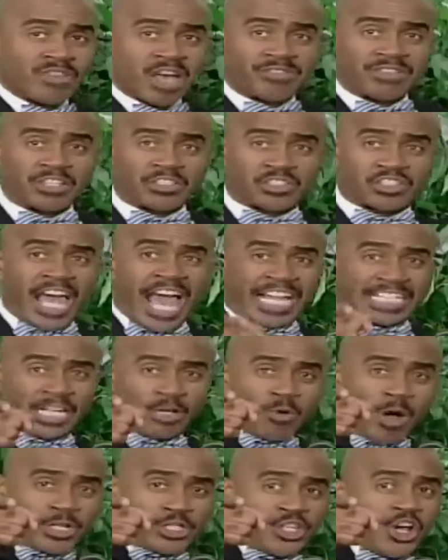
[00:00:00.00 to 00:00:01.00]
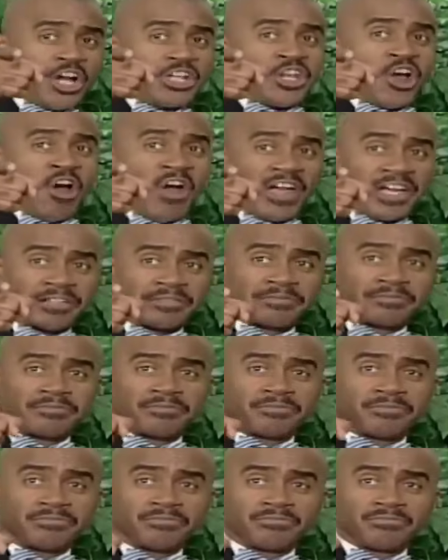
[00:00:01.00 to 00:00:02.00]
That's exactly what you're doing.
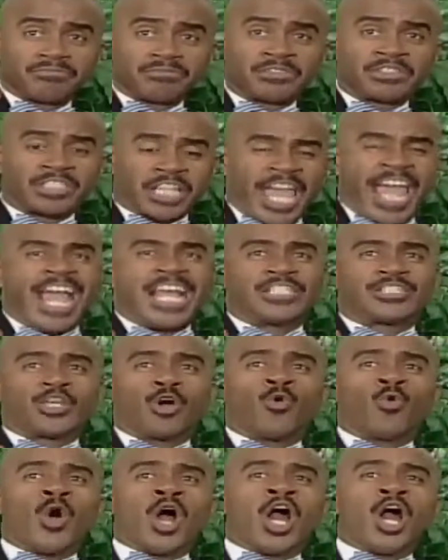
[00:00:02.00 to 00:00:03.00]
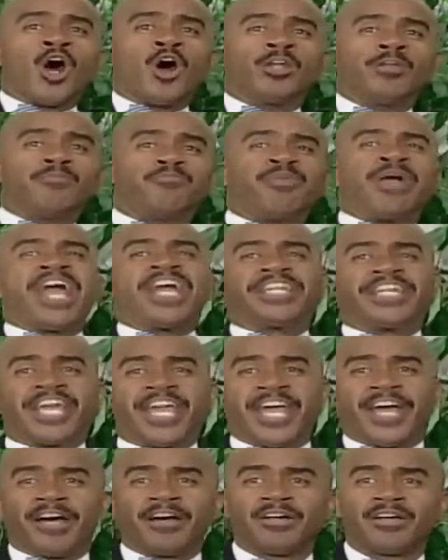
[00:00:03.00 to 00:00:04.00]
That's right. Here's the world been
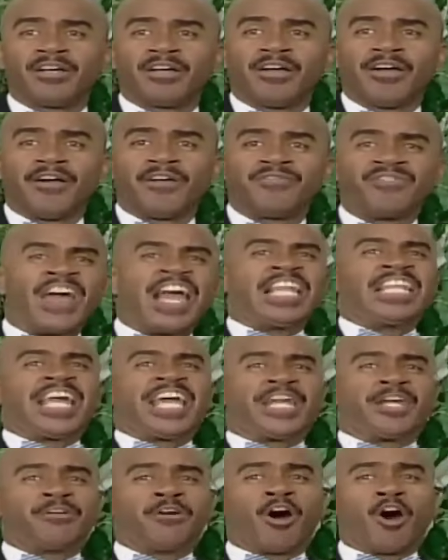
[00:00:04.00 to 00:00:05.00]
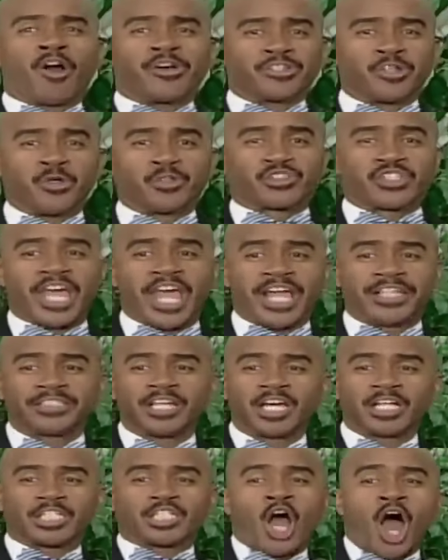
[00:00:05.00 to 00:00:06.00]
here. Then later on, you said
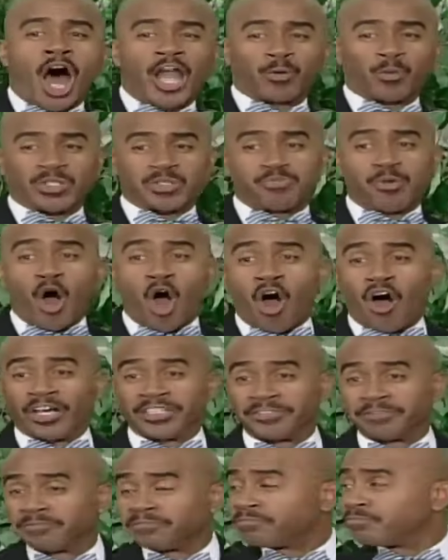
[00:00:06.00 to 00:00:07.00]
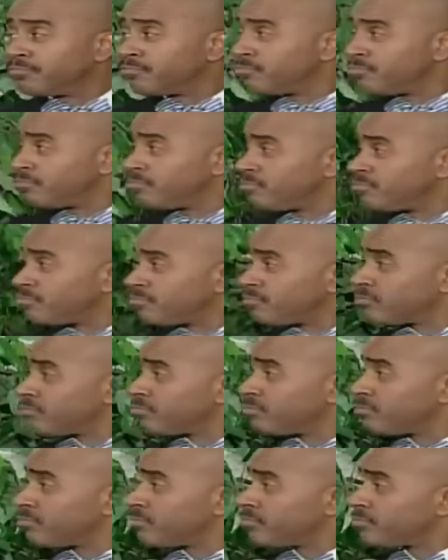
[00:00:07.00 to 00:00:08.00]
God was born. God was born.
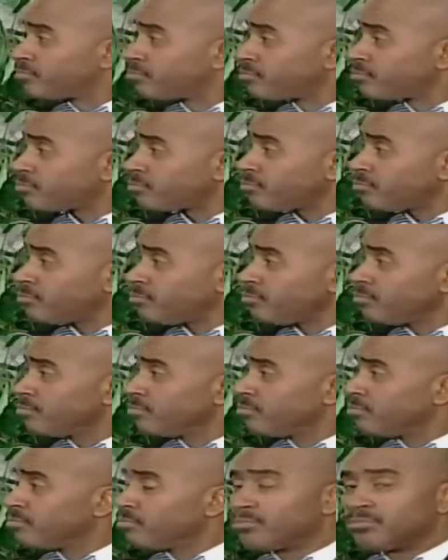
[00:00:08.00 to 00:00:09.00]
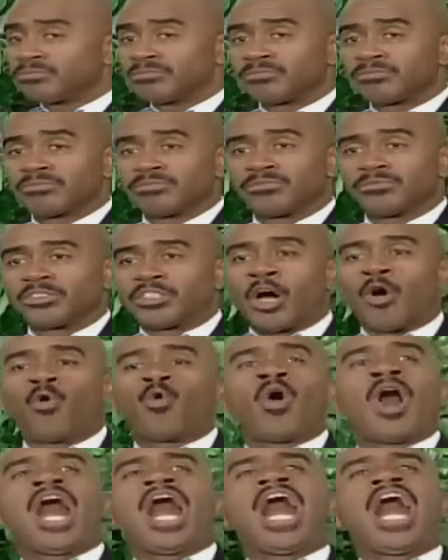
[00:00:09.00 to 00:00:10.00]
That's right. The
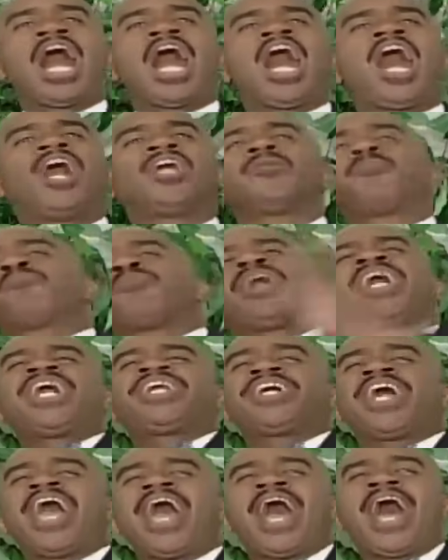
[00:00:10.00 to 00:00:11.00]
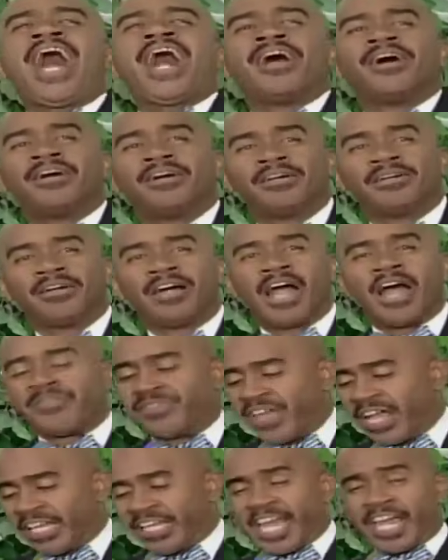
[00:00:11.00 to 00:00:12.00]
world been here.
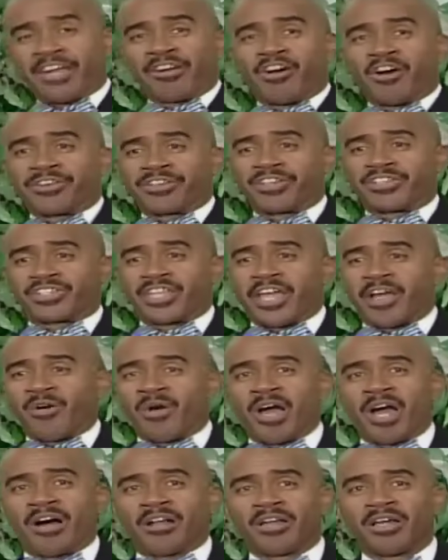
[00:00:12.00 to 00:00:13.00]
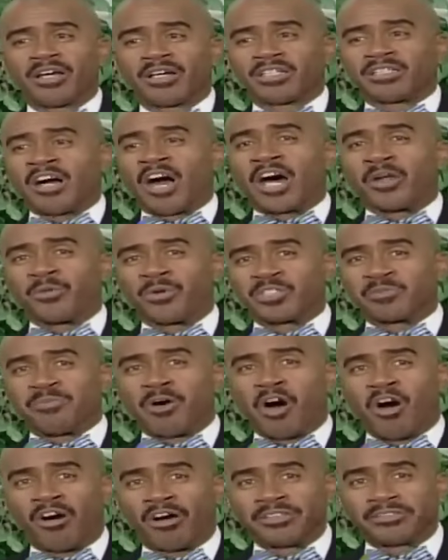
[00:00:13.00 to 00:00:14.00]
And then later on, you say, well, God was
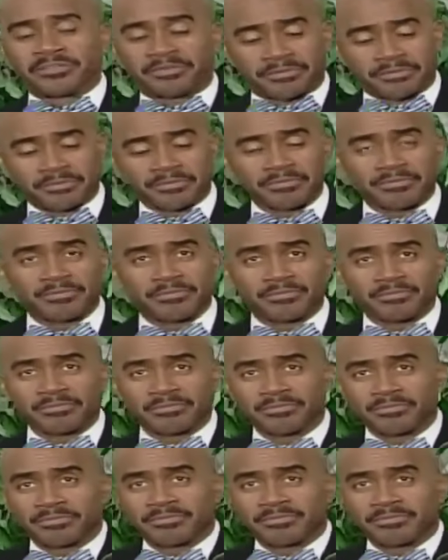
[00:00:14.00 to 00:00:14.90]
born. That's right.